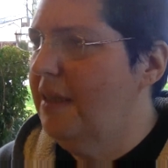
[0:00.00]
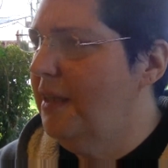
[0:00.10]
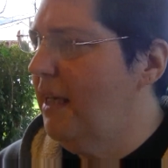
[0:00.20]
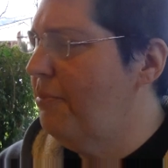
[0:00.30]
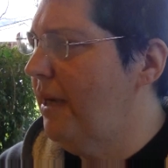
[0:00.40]

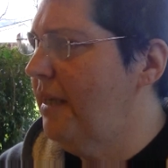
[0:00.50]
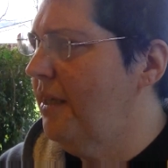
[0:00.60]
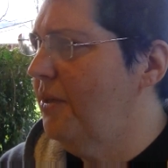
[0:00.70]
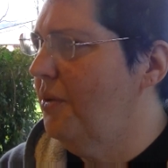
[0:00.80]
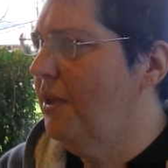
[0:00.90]
get
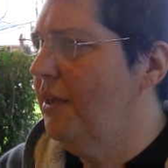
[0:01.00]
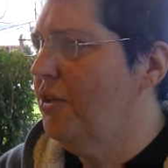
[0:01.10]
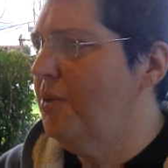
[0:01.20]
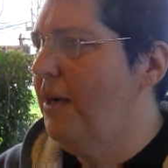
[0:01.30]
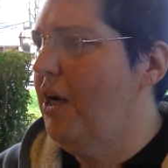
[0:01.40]
pregnant
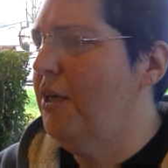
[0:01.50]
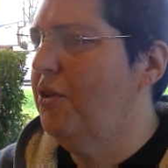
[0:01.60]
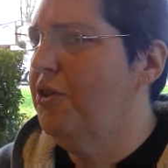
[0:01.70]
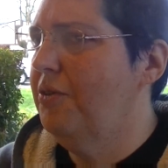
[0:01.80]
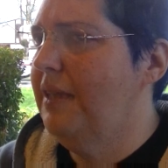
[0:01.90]
unless you're married, or
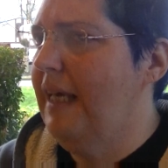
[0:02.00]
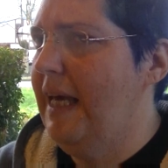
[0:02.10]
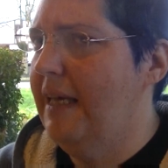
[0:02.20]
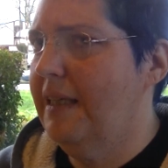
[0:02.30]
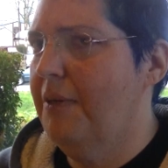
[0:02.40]
you
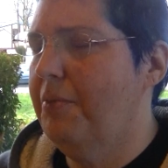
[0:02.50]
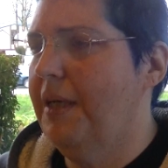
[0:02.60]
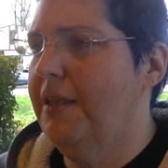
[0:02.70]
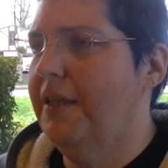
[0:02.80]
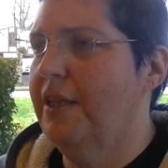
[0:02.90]
can't get
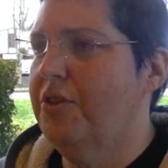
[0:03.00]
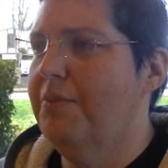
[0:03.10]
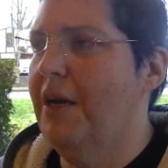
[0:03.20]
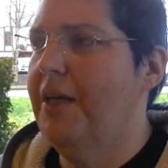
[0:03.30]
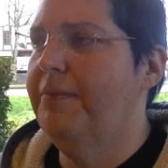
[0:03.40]
pregnant unless you're
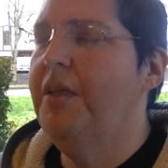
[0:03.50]
married?